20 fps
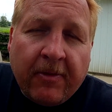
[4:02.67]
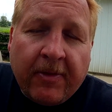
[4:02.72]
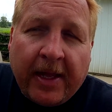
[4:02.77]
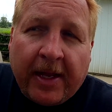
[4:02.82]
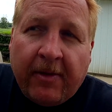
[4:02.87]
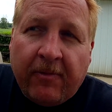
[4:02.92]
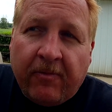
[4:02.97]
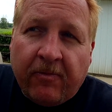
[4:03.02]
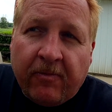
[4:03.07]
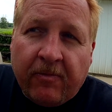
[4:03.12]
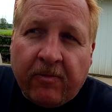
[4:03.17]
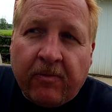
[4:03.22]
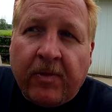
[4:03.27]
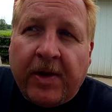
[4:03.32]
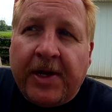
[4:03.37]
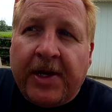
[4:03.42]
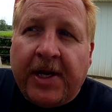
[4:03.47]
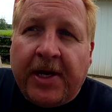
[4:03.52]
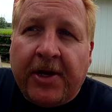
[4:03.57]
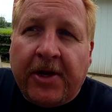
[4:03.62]
They
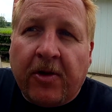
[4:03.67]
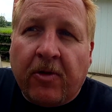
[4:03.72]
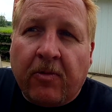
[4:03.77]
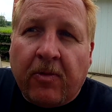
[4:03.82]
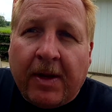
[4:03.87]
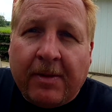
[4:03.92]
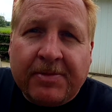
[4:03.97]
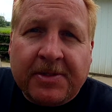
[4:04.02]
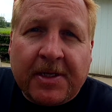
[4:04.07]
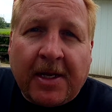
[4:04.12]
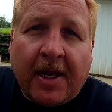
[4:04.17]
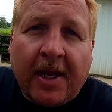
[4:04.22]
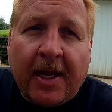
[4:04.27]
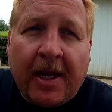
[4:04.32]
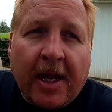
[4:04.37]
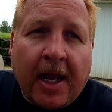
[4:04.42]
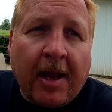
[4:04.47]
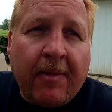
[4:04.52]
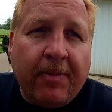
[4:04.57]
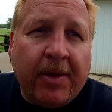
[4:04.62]
redid their website.
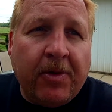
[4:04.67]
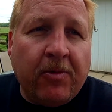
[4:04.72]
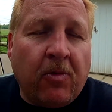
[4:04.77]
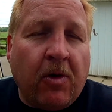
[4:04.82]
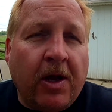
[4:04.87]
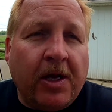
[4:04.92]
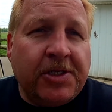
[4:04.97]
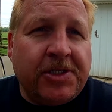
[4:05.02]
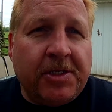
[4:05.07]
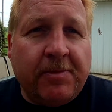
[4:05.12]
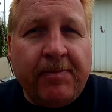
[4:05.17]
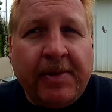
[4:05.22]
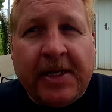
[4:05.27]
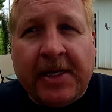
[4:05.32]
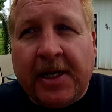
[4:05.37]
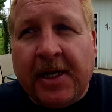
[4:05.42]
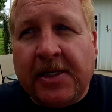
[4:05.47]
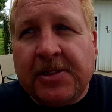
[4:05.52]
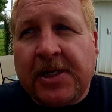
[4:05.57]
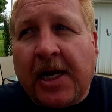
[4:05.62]
I've been watching
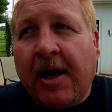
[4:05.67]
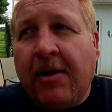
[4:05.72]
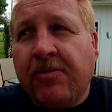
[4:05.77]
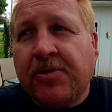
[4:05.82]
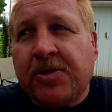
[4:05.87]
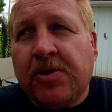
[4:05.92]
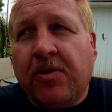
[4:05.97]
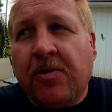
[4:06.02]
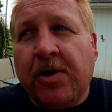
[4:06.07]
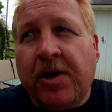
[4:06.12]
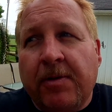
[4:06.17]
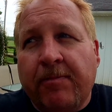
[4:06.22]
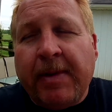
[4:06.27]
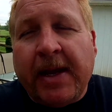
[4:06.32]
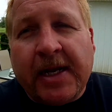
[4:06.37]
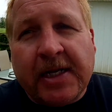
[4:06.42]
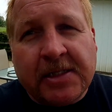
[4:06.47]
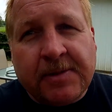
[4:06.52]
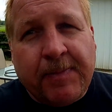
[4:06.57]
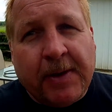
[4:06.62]
because I was going to
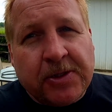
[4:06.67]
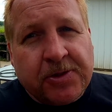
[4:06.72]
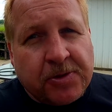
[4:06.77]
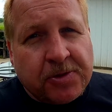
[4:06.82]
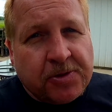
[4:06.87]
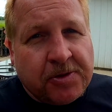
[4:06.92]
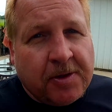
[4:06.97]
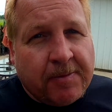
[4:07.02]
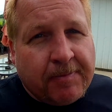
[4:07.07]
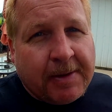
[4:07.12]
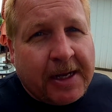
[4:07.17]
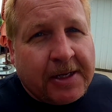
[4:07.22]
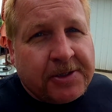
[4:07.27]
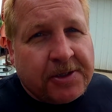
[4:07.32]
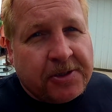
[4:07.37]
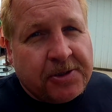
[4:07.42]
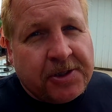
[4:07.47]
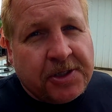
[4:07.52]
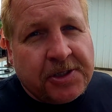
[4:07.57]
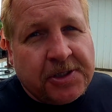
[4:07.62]
make a special trip out
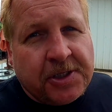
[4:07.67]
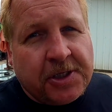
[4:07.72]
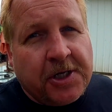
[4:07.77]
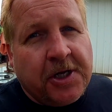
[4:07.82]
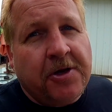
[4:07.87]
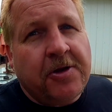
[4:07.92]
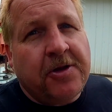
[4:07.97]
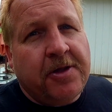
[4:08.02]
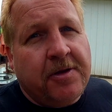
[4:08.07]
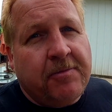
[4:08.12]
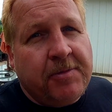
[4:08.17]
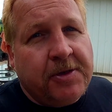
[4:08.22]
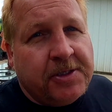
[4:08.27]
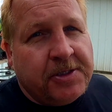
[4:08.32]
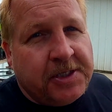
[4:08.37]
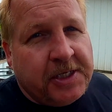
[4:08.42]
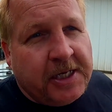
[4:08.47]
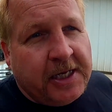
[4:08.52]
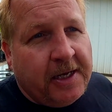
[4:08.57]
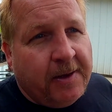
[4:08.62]
there just to go to the
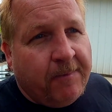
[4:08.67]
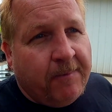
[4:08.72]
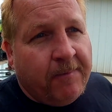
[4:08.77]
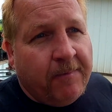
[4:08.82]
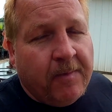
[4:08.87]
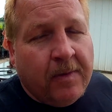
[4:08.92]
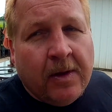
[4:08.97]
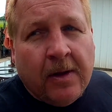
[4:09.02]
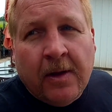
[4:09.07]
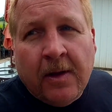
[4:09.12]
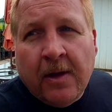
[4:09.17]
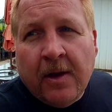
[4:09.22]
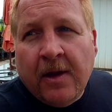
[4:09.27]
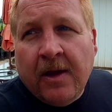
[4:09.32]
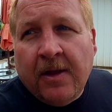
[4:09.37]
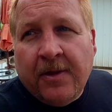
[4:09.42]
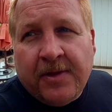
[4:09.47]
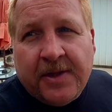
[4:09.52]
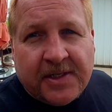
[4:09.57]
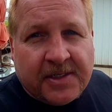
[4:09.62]
museum
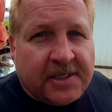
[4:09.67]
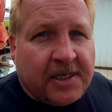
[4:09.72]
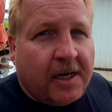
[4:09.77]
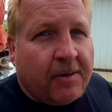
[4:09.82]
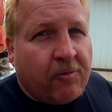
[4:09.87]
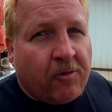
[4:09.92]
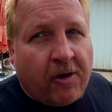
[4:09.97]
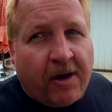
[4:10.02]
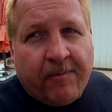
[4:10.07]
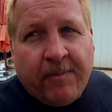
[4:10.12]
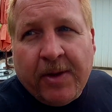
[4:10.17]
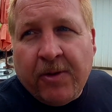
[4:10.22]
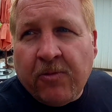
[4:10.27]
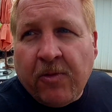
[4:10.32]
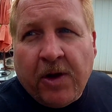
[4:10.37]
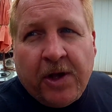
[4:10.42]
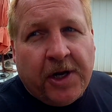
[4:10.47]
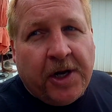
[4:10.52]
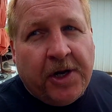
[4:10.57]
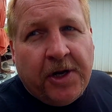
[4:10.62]
this summer. I've been
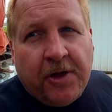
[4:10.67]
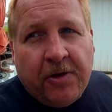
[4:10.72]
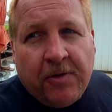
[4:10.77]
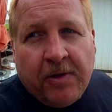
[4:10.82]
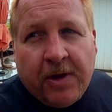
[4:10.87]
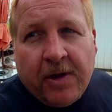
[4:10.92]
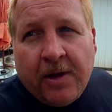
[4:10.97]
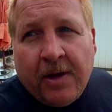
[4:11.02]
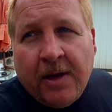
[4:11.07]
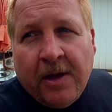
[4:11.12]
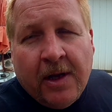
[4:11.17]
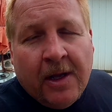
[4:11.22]
wanting to do it.